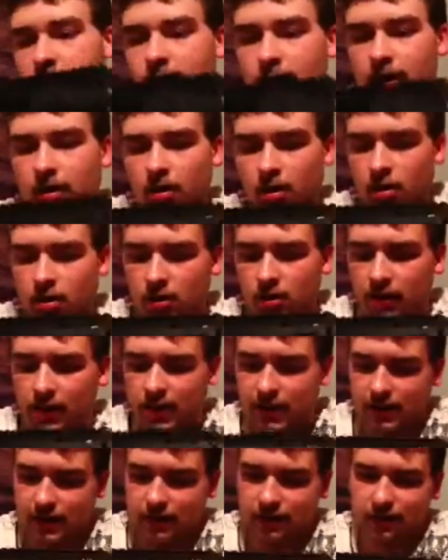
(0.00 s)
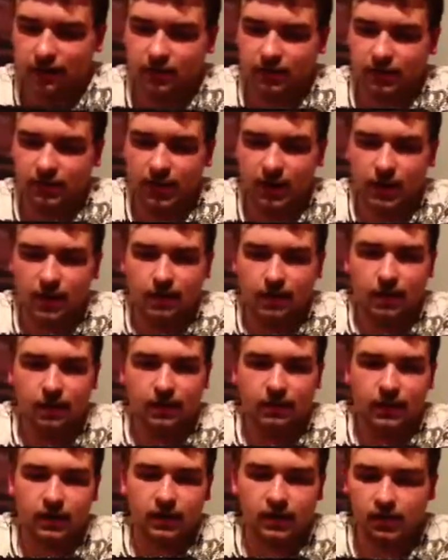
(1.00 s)
is about all I have to say
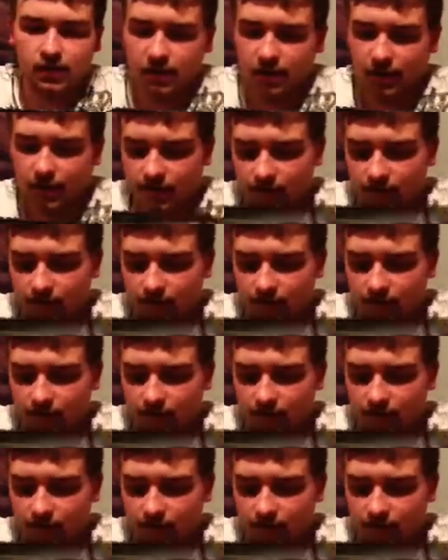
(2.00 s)
about this.